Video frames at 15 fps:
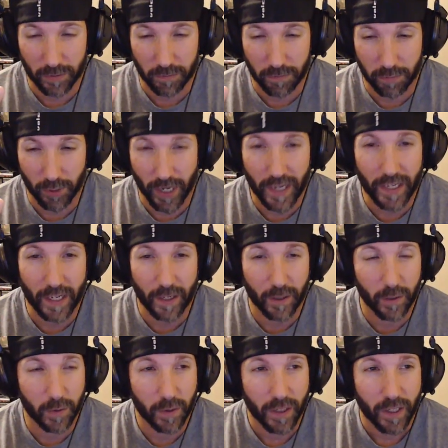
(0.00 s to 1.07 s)

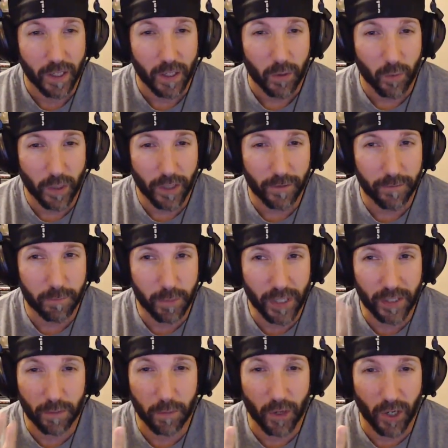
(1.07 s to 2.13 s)
prego with
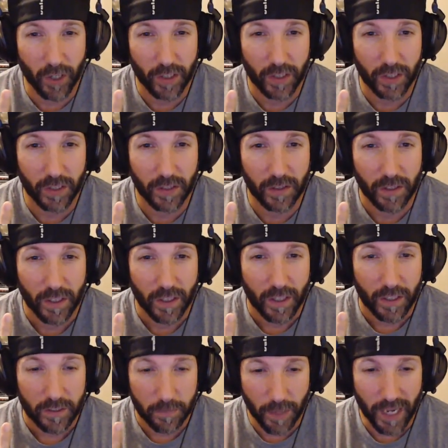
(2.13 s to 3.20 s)
Peter Parker's
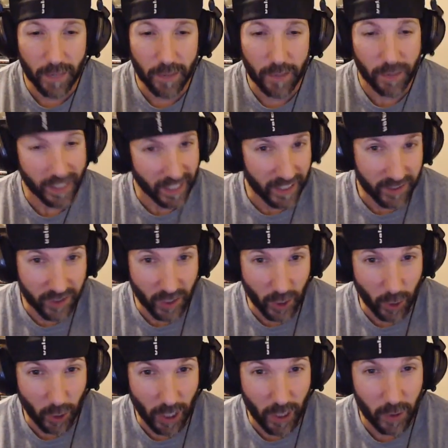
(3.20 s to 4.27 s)
baby, but he's the
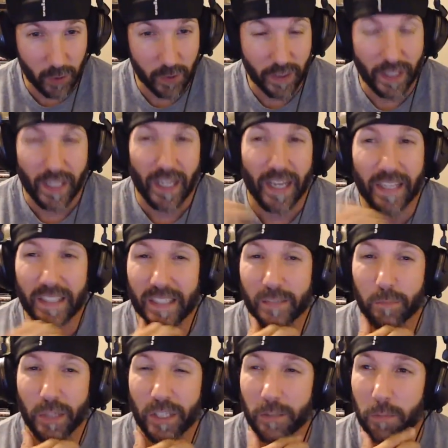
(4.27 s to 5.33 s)
clone, and
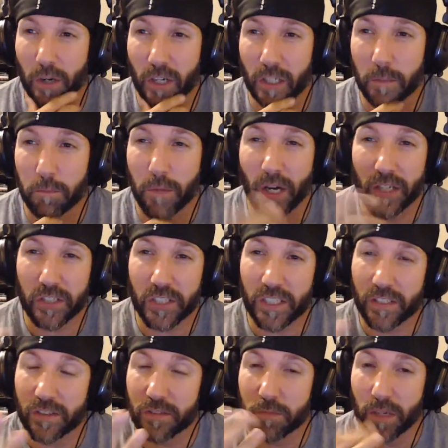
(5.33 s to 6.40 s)
then Peter Parker
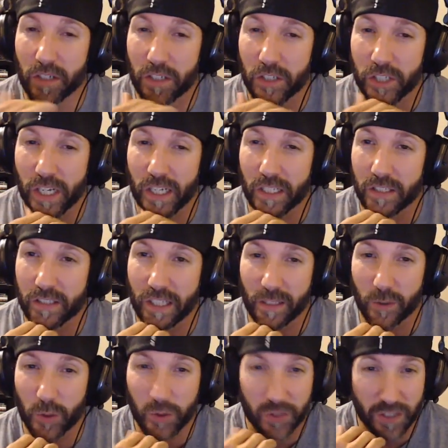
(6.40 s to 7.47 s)
punches Mary Jane and they
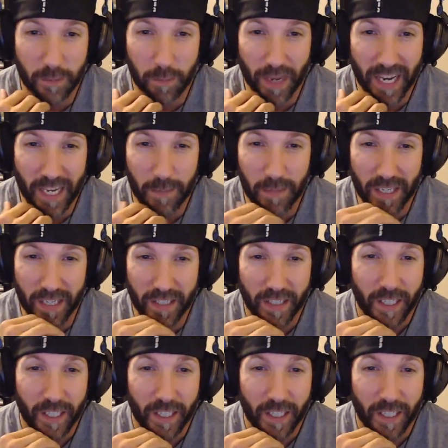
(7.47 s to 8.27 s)
lose the baby